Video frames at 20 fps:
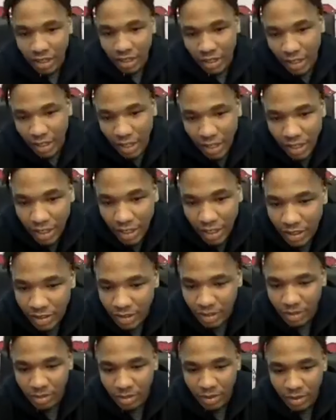that ain't
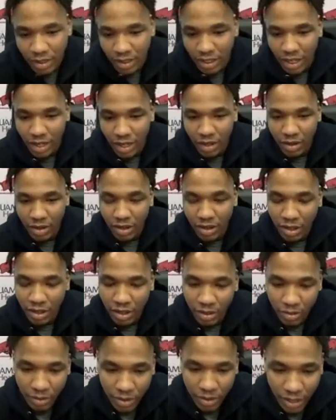something that uh,
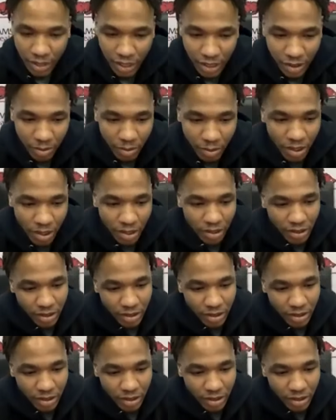we think about.